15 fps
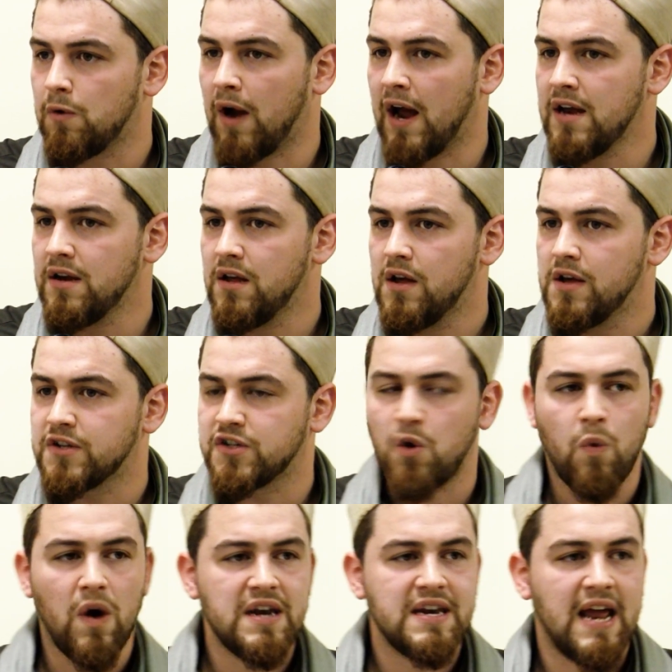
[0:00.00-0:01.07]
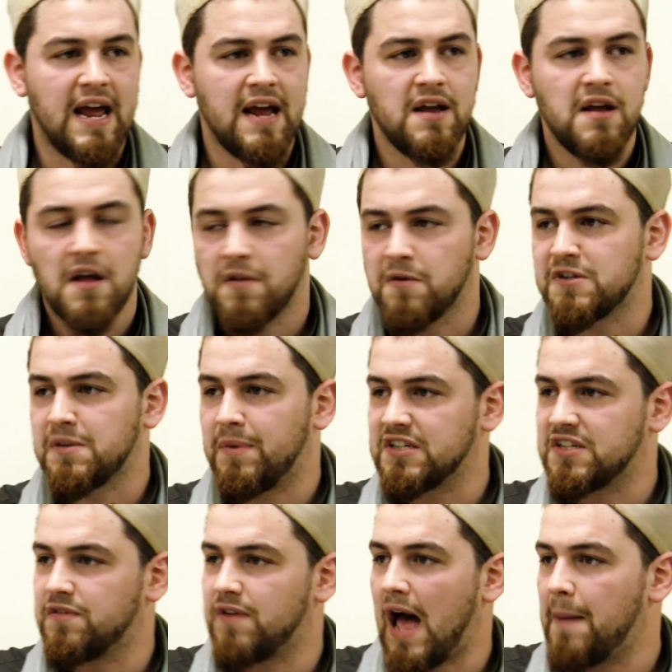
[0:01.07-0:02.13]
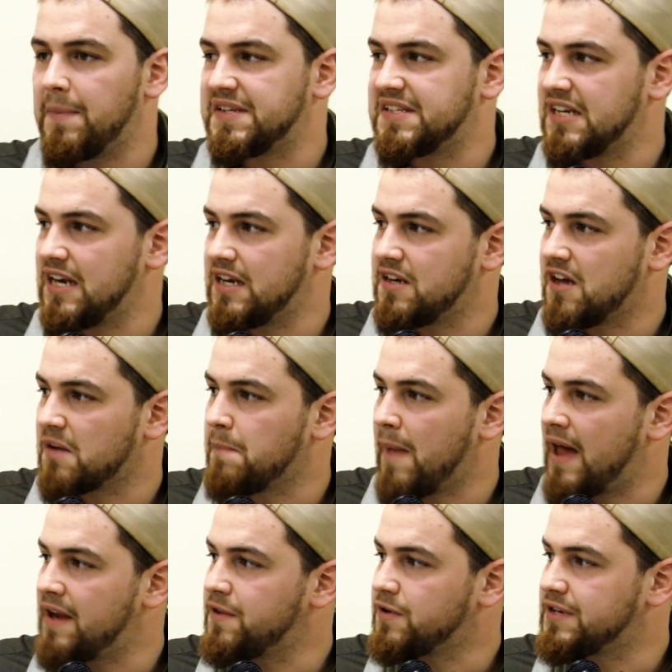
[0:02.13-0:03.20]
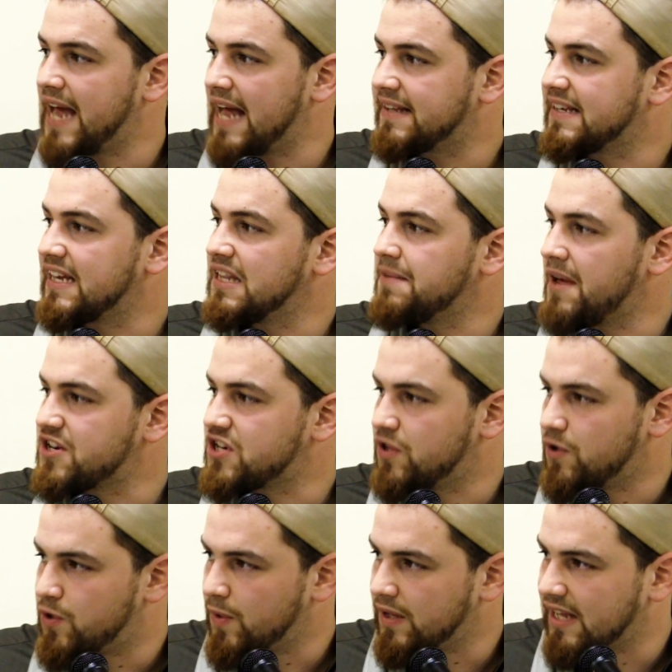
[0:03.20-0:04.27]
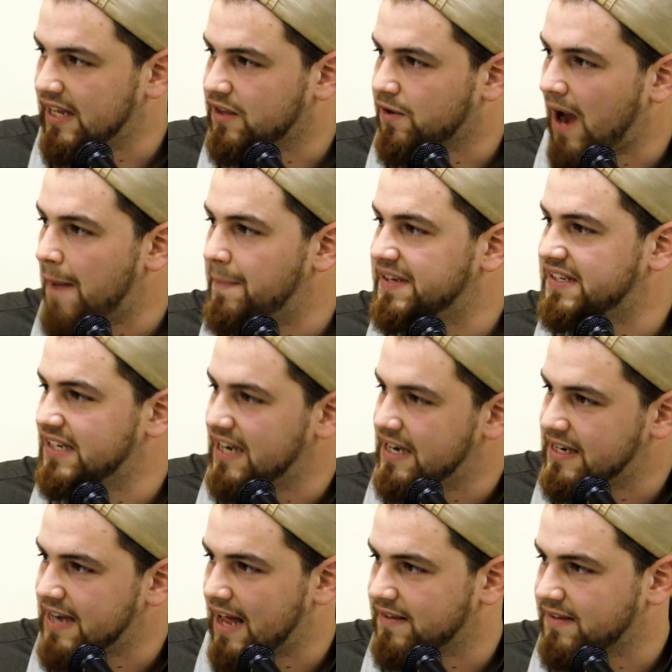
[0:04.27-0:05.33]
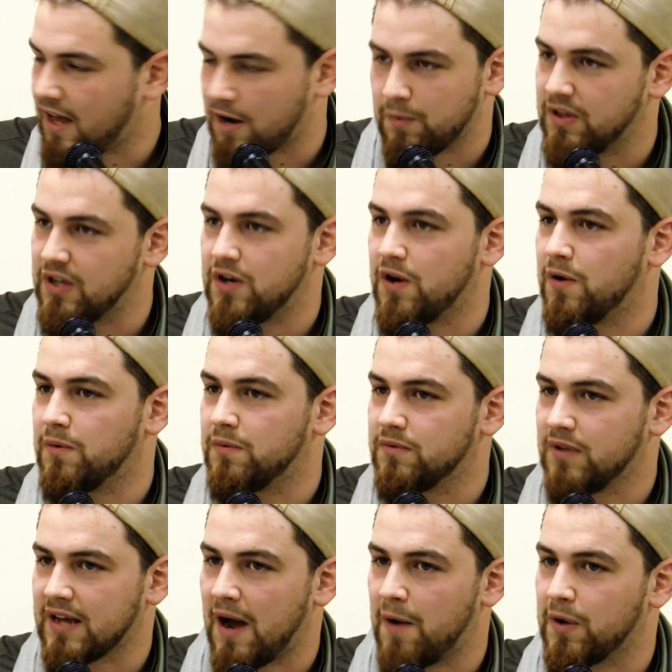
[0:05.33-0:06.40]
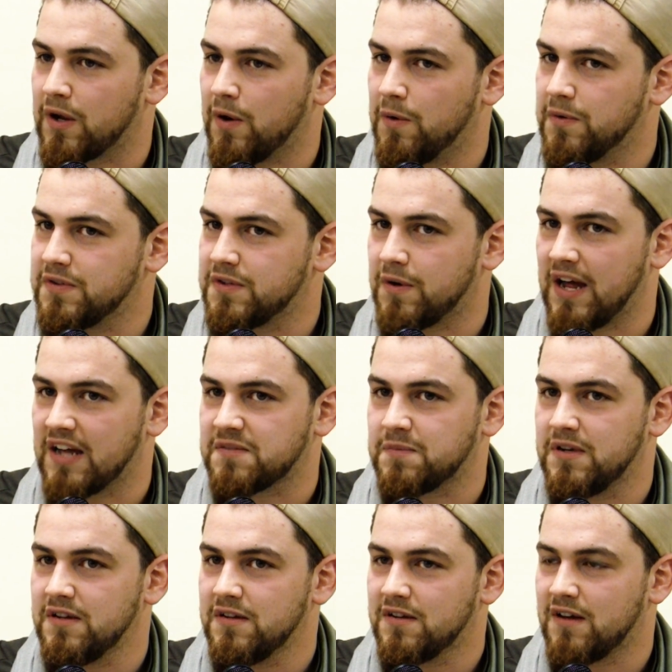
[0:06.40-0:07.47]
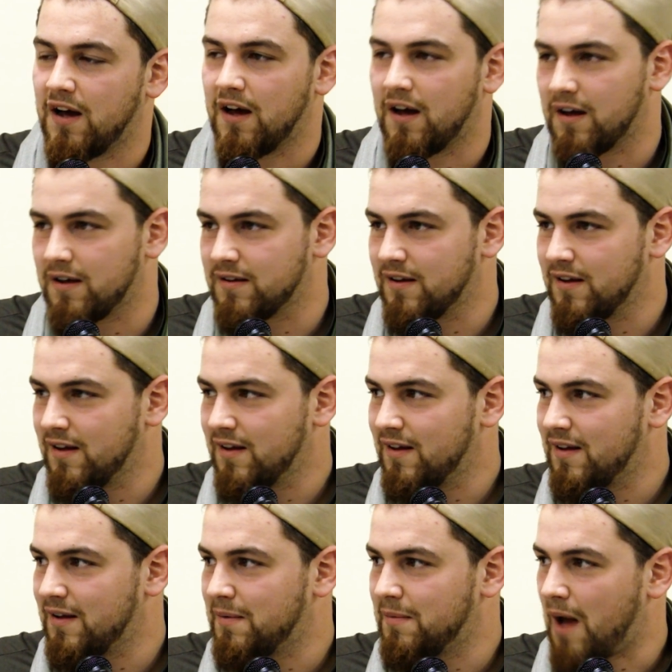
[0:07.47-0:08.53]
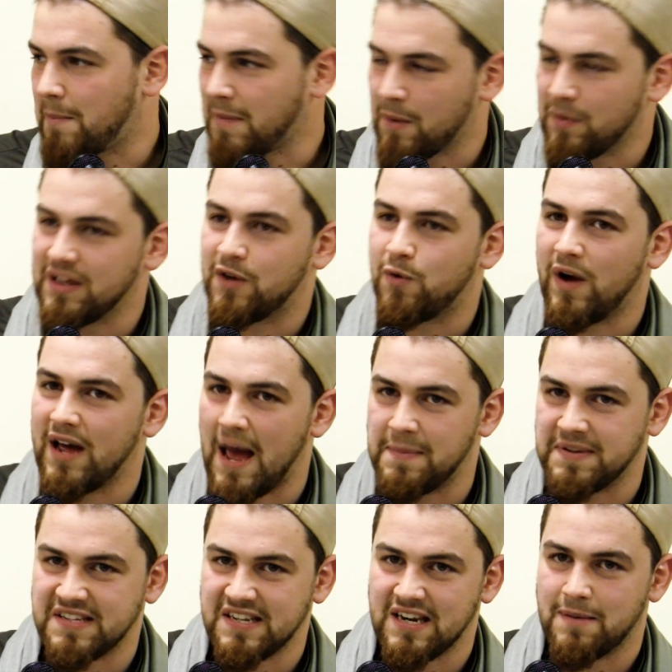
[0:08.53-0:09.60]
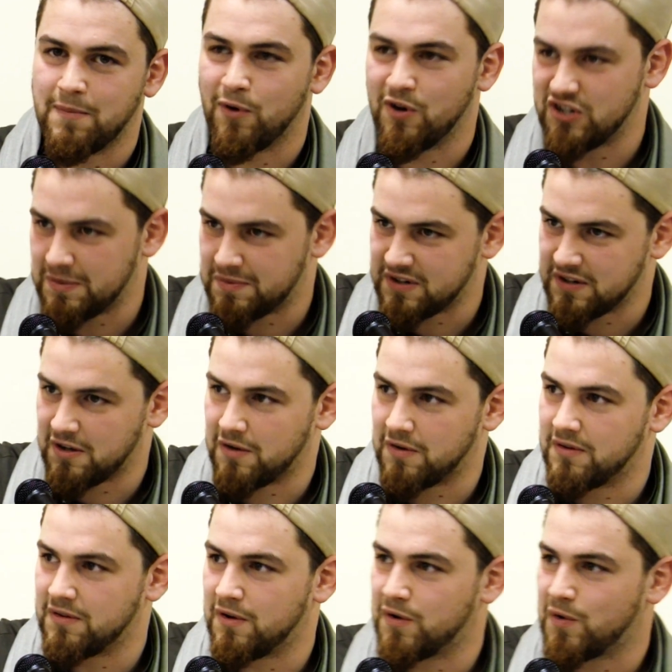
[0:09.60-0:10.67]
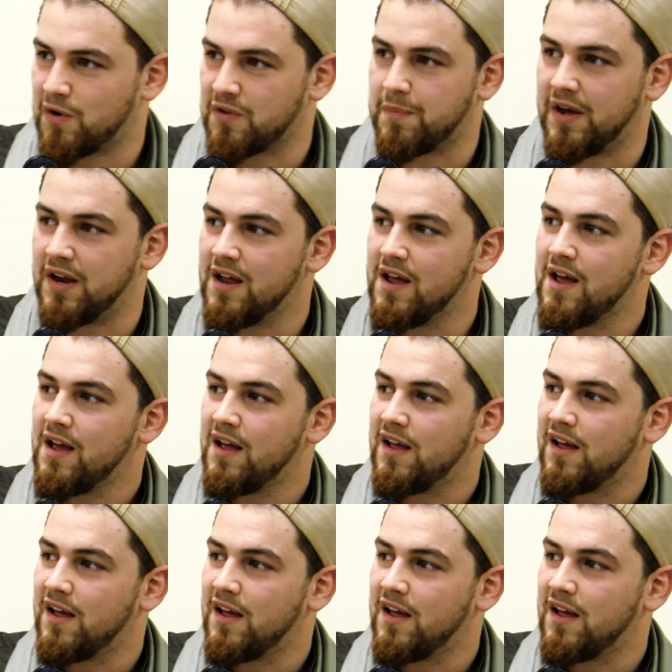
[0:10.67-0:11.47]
right? So one day, there was a bunch of Abyssinian young men, they're dancing in the masjid, they're doing like their Abyssinian dance. I don't really know like how it goes, don't ask me. I'm not really quite Abyssinian, I'm more Egyptian, little north. But